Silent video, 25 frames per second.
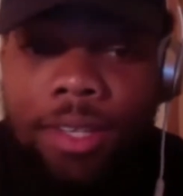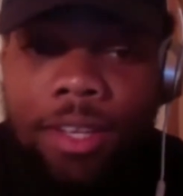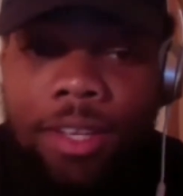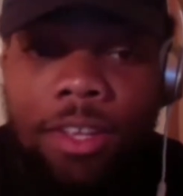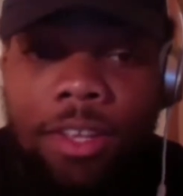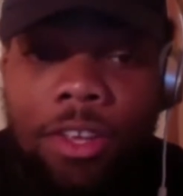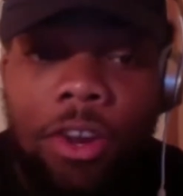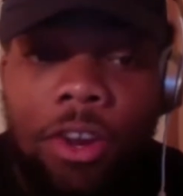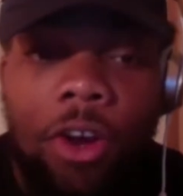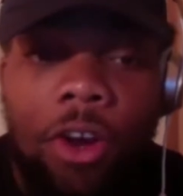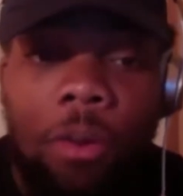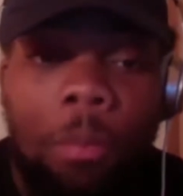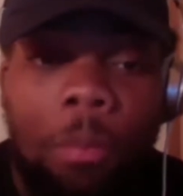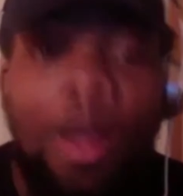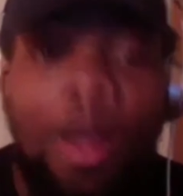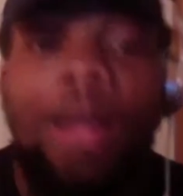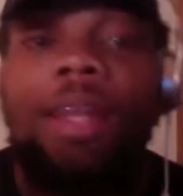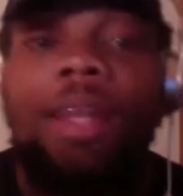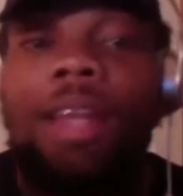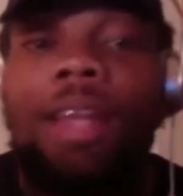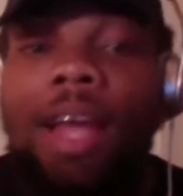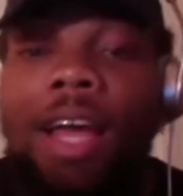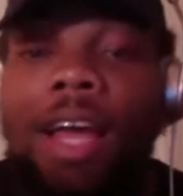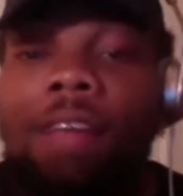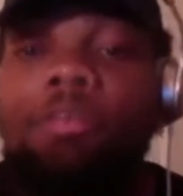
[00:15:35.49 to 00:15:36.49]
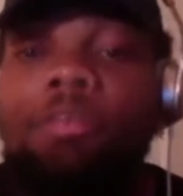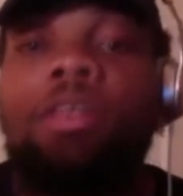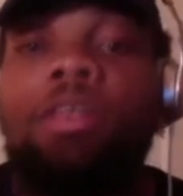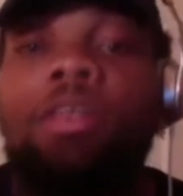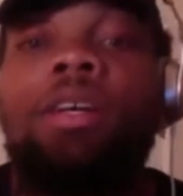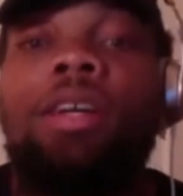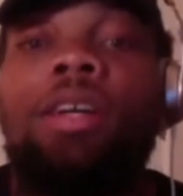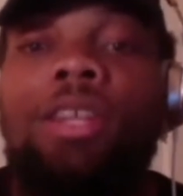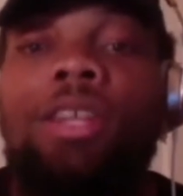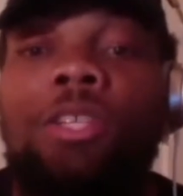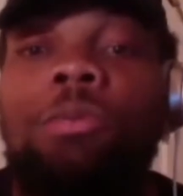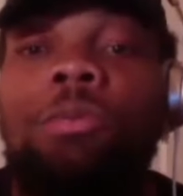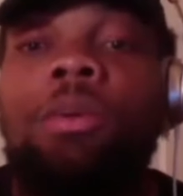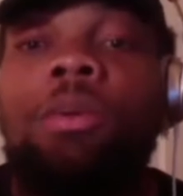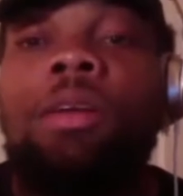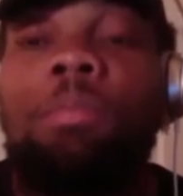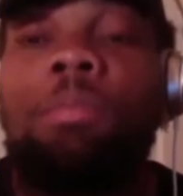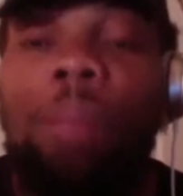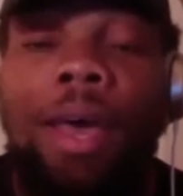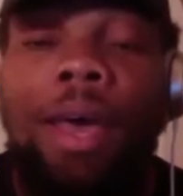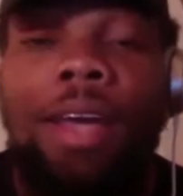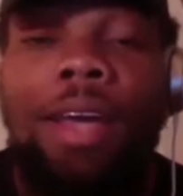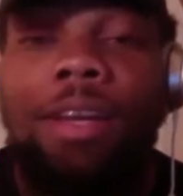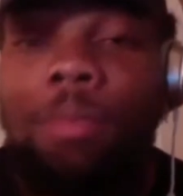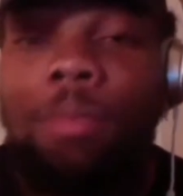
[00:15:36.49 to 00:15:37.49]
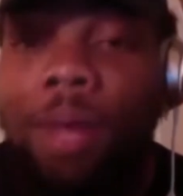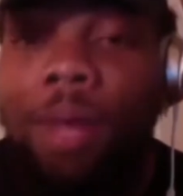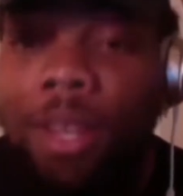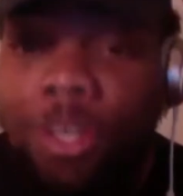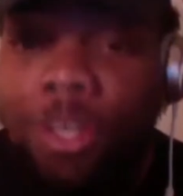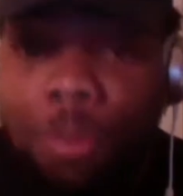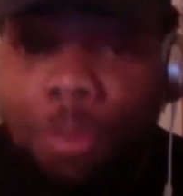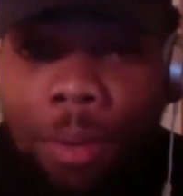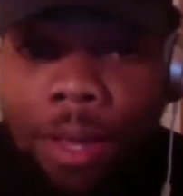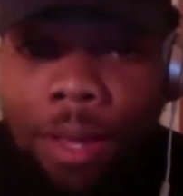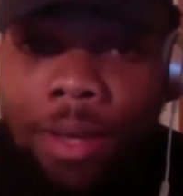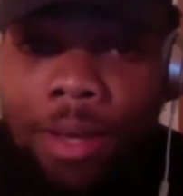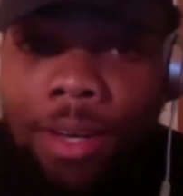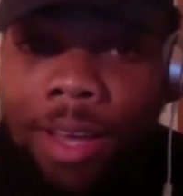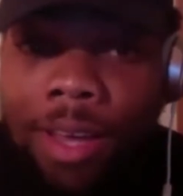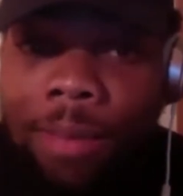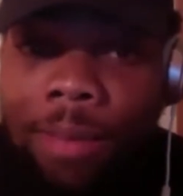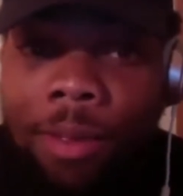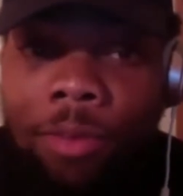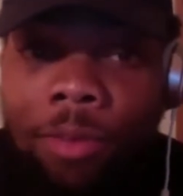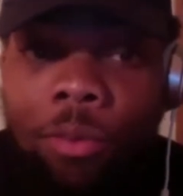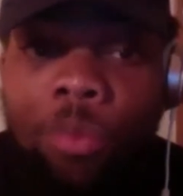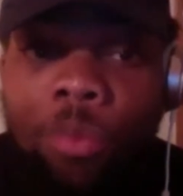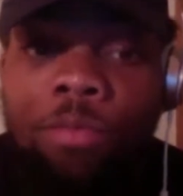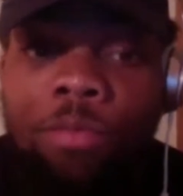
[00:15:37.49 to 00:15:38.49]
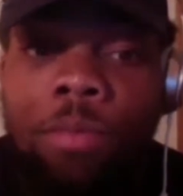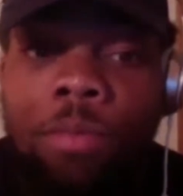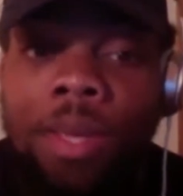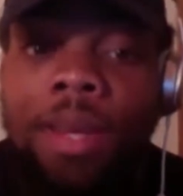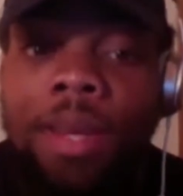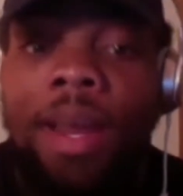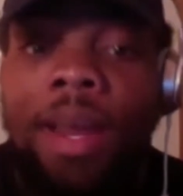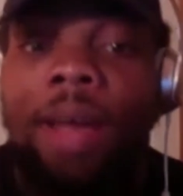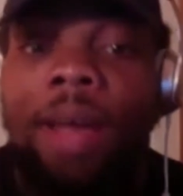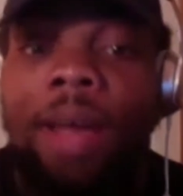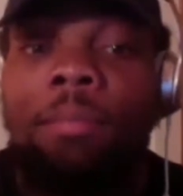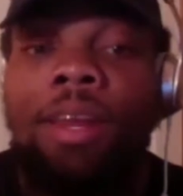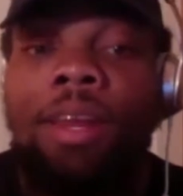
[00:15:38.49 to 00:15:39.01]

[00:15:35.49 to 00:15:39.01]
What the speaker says: You know, my livelihood has been impacted by this pandemic with me not